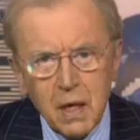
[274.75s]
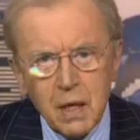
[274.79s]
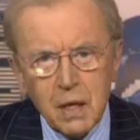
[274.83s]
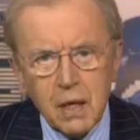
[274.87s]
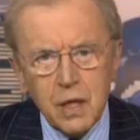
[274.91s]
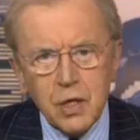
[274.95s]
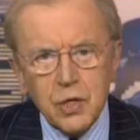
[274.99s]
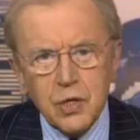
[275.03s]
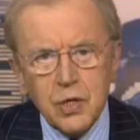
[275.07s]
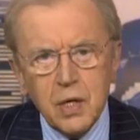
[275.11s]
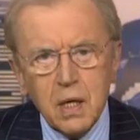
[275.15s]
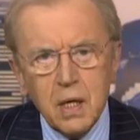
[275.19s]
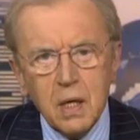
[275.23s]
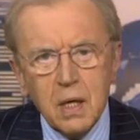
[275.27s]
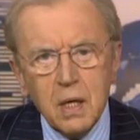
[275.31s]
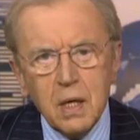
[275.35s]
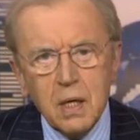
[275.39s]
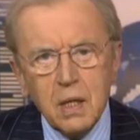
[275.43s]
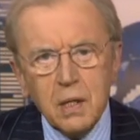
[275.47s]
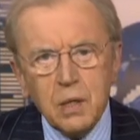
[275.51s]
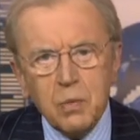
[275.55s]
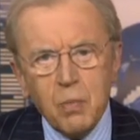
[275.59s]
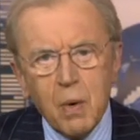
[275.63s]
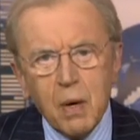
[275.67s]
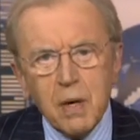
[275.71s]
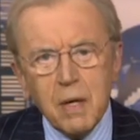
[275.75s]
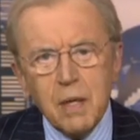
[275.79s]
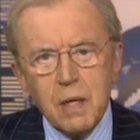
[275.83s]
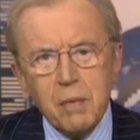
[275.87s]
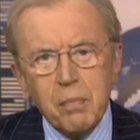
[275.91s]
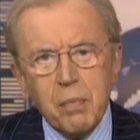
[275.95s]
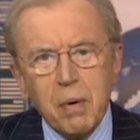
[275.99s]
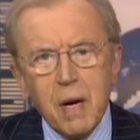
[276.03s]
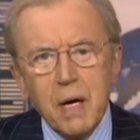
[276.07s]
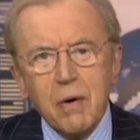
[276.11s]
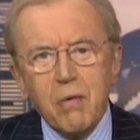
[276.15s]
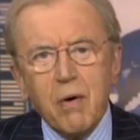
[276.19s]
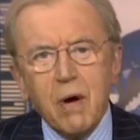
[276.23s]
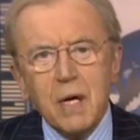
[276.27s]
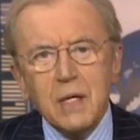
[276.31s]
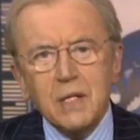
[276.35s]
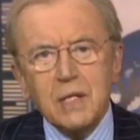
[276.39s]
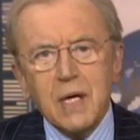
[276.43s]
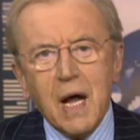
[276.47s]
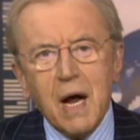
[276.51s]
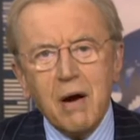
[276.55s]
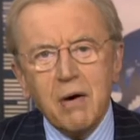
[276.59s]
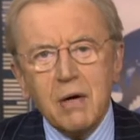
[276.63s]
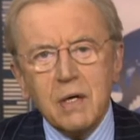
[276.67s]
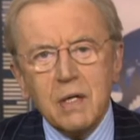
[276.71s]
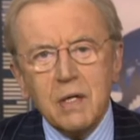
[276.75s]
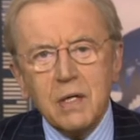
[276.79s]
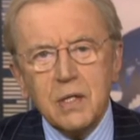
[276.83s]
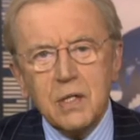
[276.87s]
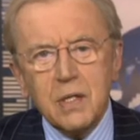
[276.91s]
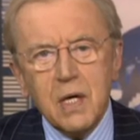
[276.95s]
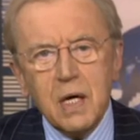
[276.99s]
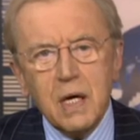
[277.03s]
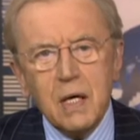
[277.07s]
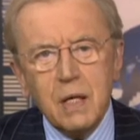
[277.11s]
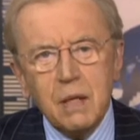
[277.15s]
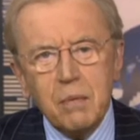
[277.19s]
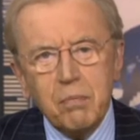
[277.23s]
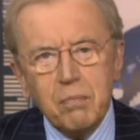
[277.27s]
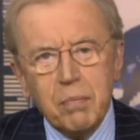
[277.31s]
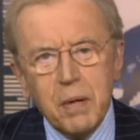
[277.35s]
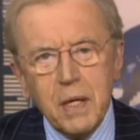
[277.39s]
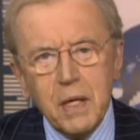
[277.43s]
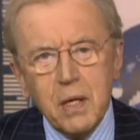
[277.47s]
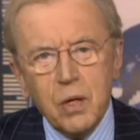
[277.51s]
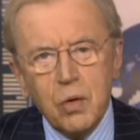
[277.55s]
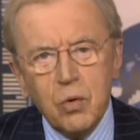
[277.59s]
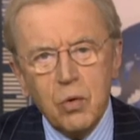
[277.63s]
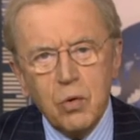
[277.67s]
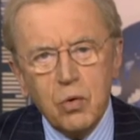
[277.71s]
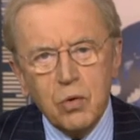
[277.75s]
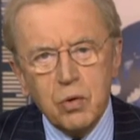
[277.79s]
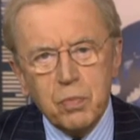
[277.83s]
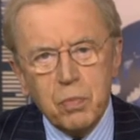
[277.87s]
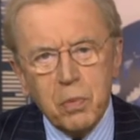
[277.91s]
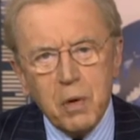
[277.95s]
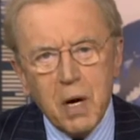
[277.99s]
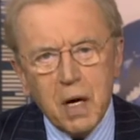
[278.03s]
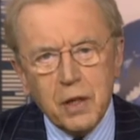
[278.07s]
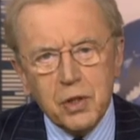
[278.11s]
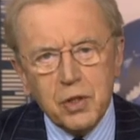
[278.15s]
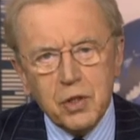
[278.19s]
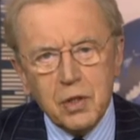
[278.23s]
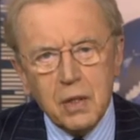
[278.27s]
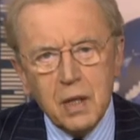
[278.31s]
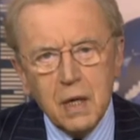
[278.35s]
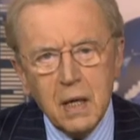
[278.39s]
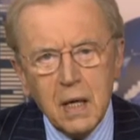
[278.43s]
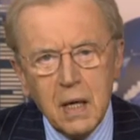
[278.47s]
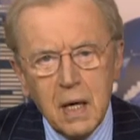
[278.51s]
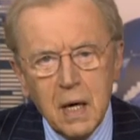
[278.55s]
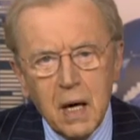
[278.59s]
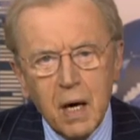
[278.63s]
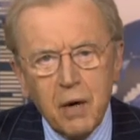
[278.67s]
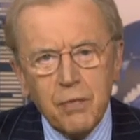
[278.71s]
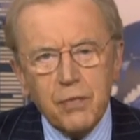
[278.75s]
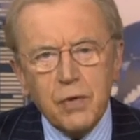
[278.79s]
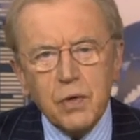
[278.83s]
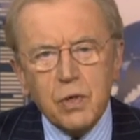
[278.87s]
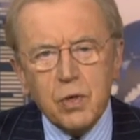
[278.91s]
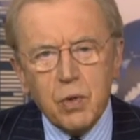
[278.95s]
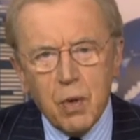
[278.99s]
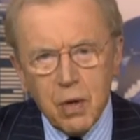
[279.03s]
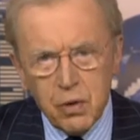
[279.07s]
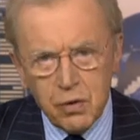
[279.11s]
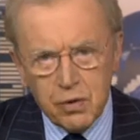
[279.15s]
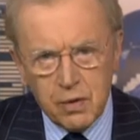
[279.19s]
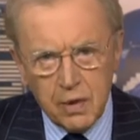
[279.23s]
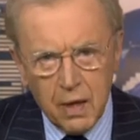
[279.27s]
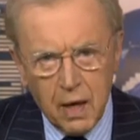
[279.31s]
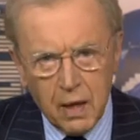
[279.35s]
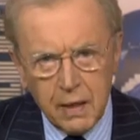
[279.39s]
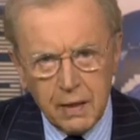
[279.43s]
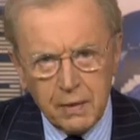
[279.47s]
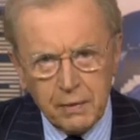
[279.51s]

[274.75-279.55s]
This year, he's one of the playwright's characters in Peter Hall's production of The Twelfth Night.